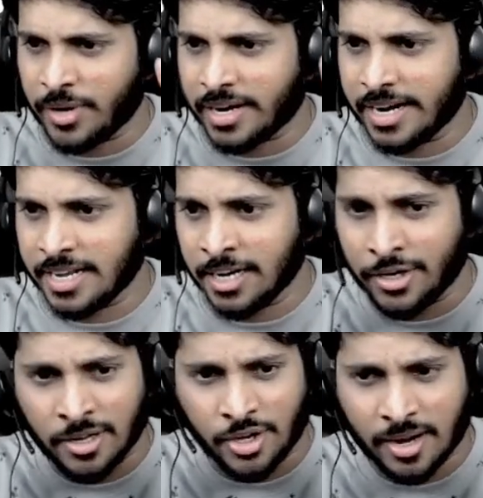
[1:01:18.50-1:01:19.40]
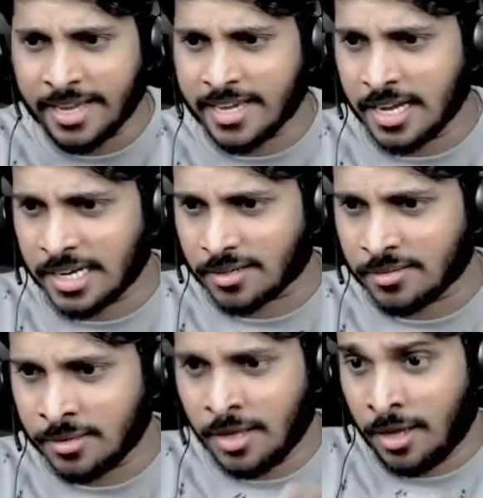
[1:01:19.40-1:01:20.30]
you are getting it. You are liking it.
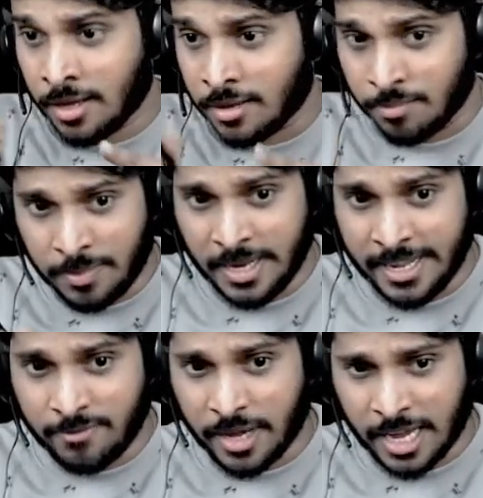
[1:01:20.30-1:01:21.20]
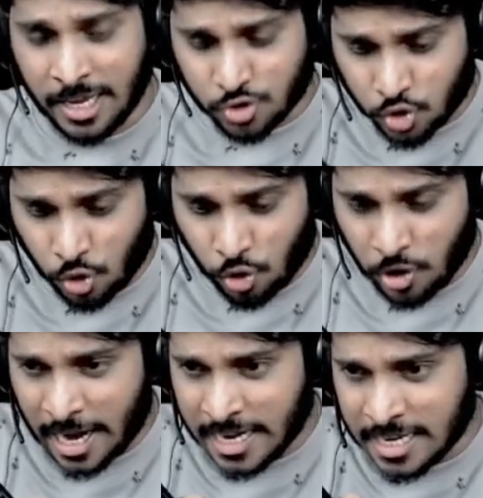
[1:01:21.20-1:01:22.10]
Believe me,
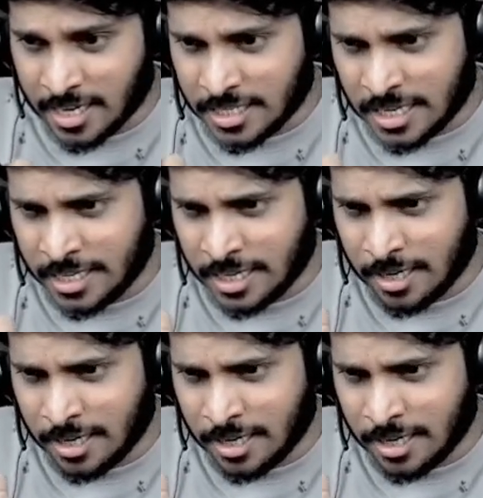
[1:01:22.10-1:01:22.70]
slowly I'll increase little